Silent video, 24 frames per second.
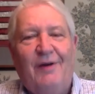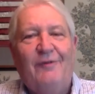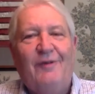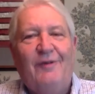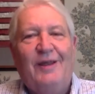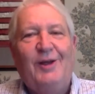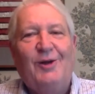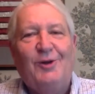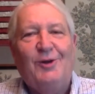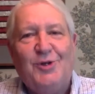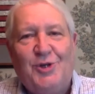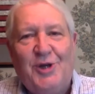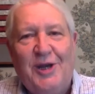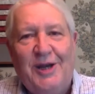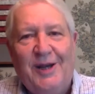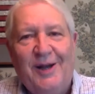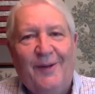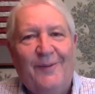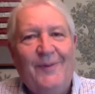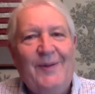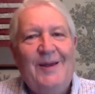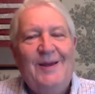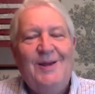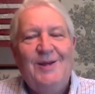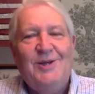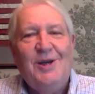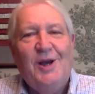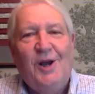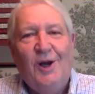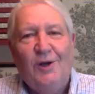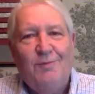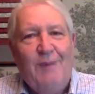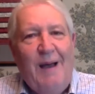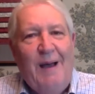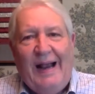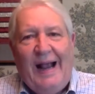of Legal Shield, she
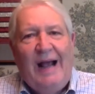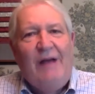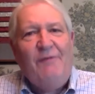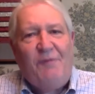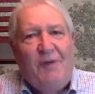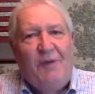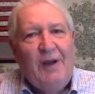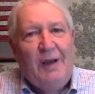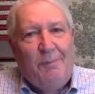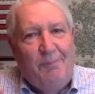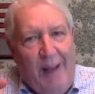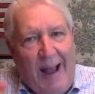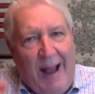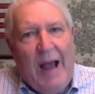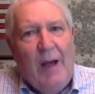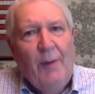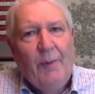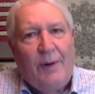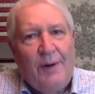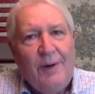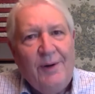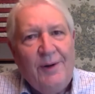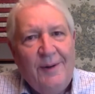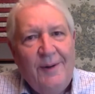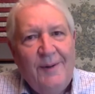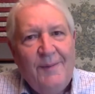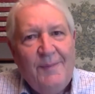goes, Mike, I feel empowered.